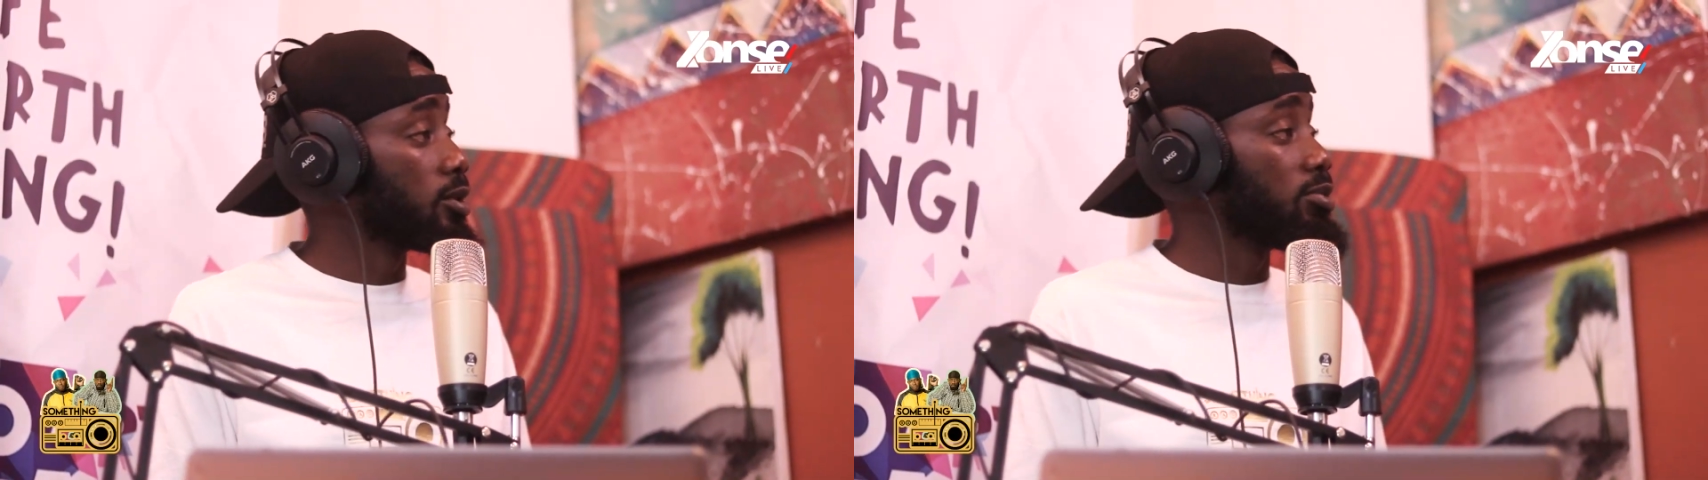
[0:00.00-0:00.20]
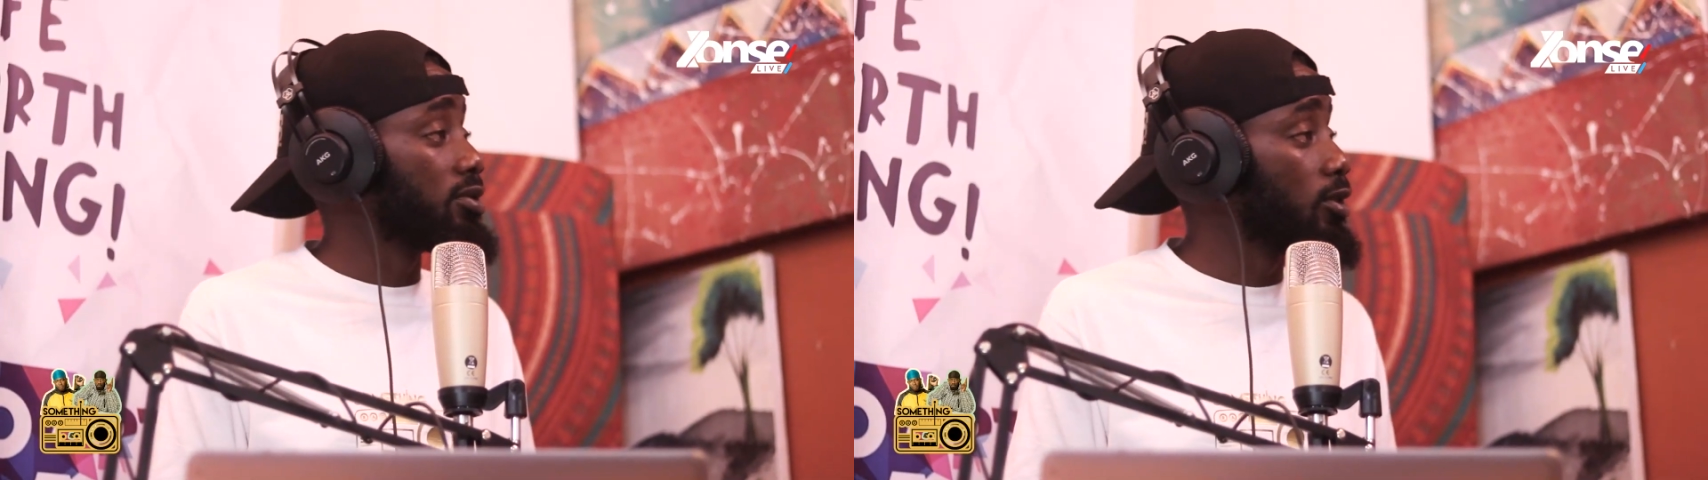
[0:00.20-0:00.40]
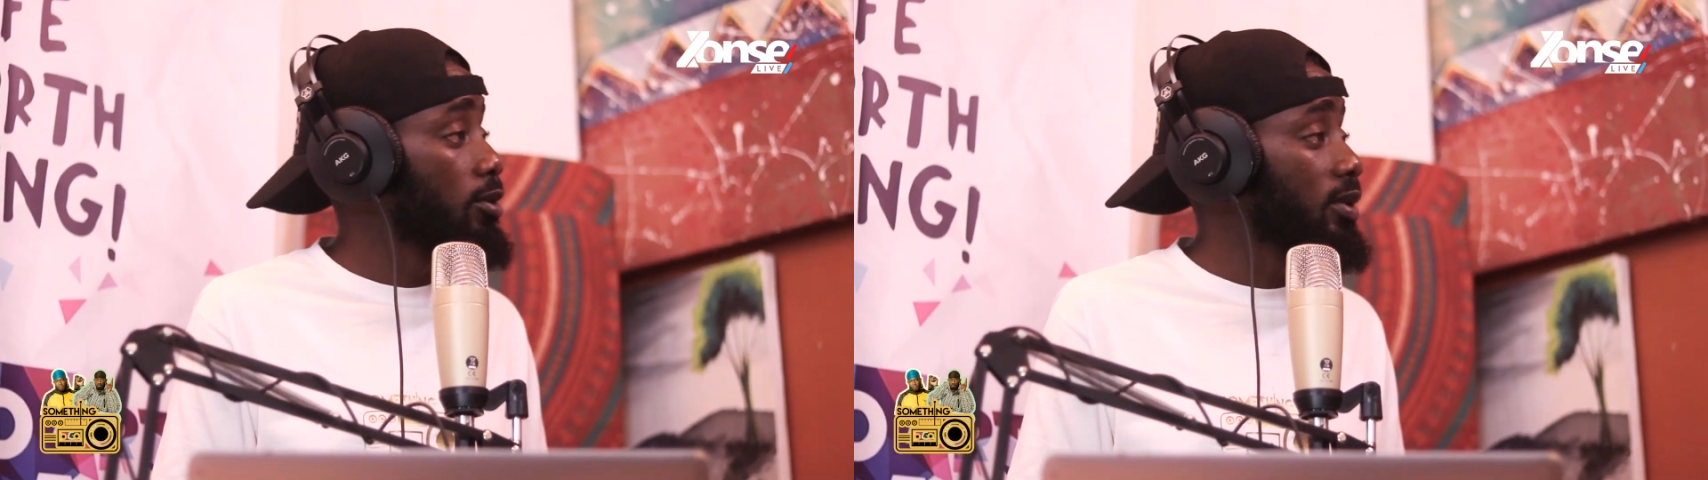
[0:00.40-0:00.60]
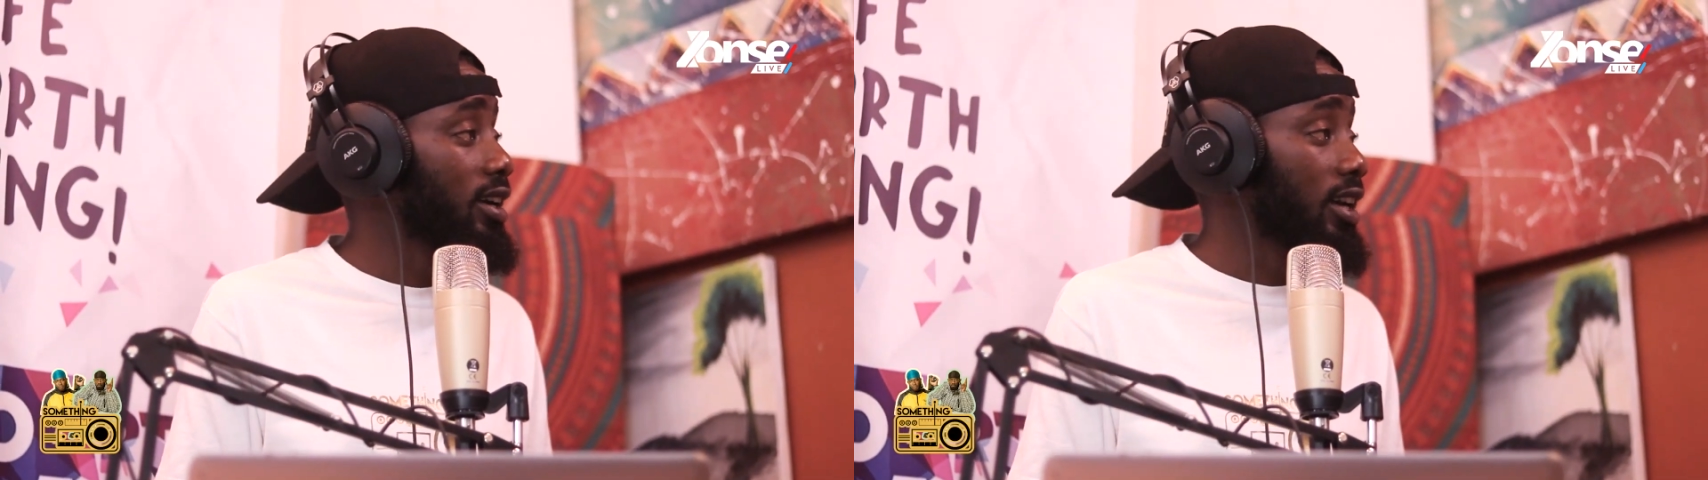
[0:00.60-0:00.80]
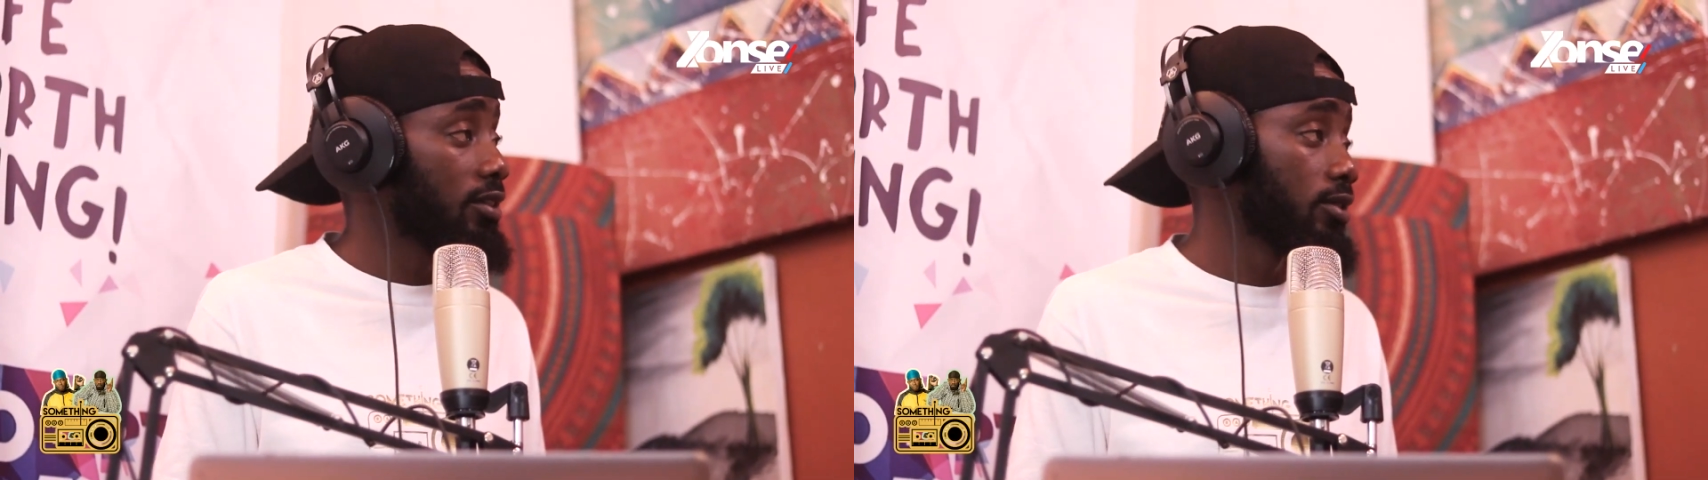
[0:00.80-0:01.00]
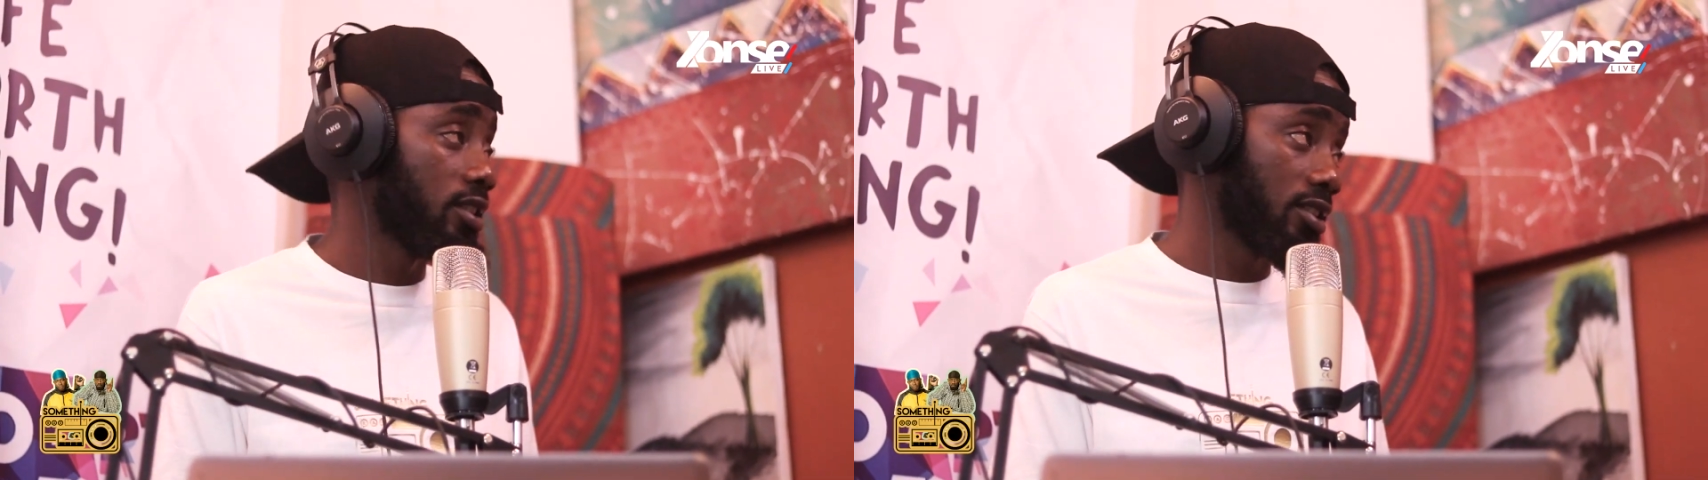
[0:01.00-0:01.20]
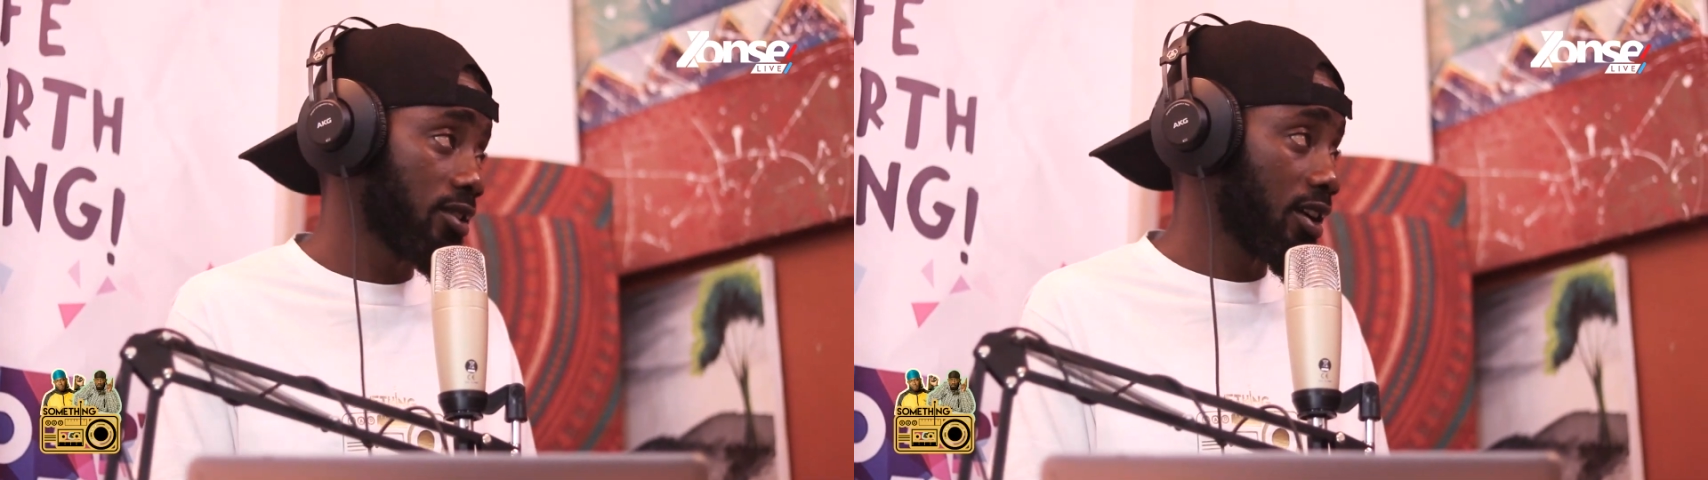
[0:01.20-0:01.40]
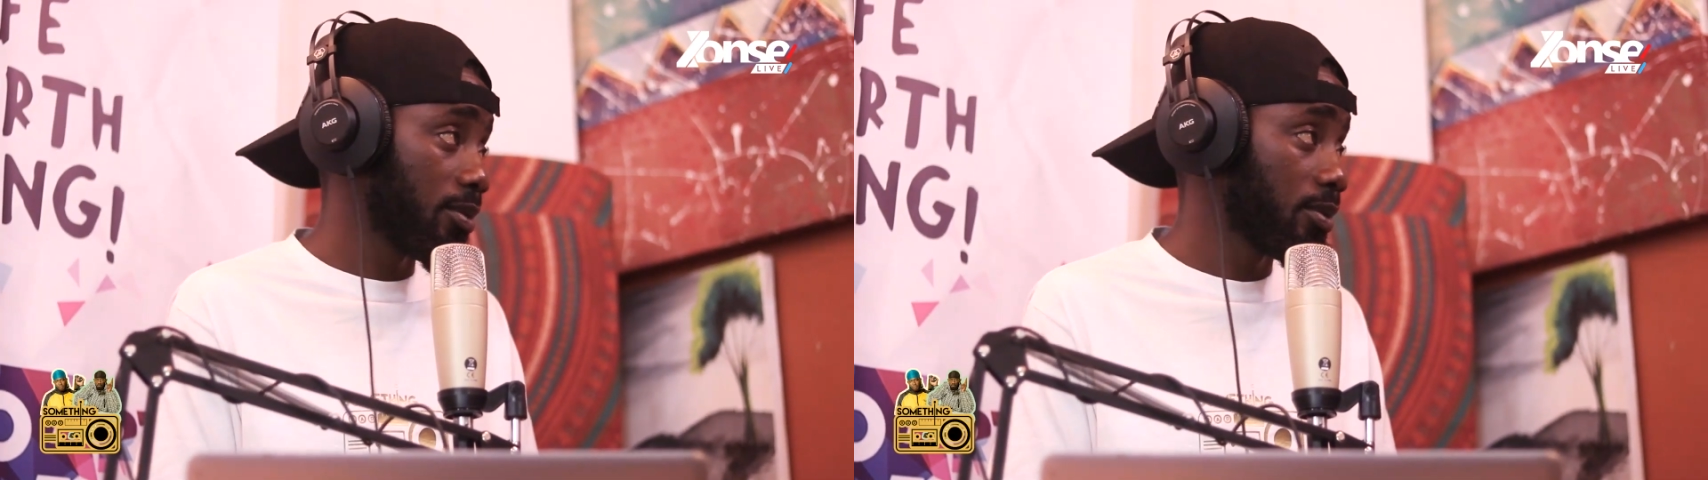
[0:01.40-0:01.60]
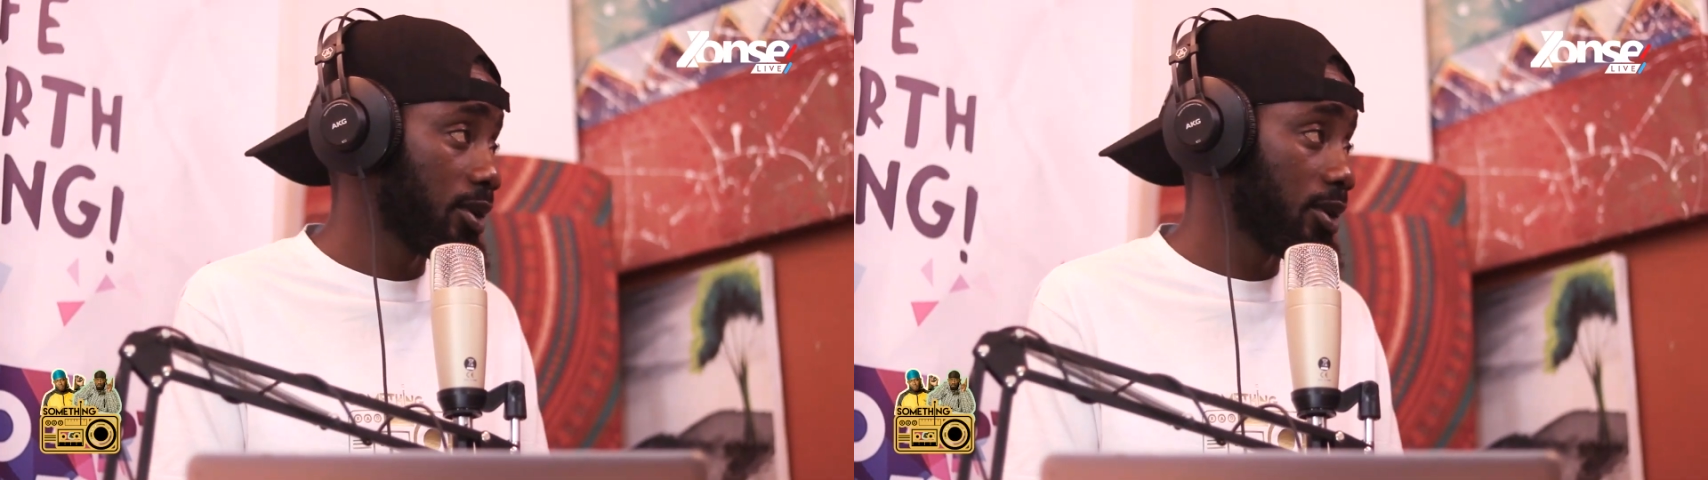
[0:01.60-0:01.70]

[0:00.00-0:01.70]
performing live on Instagram,